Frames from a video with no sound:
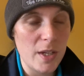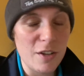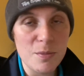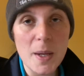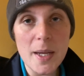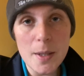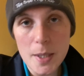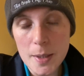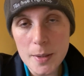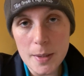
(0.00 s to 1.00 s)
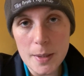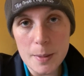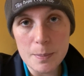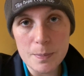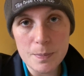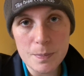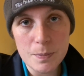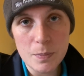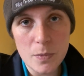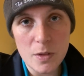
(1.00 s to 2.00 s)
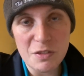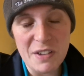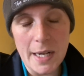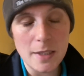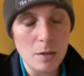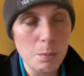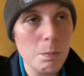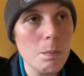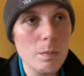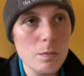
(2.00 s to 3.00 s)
give me the final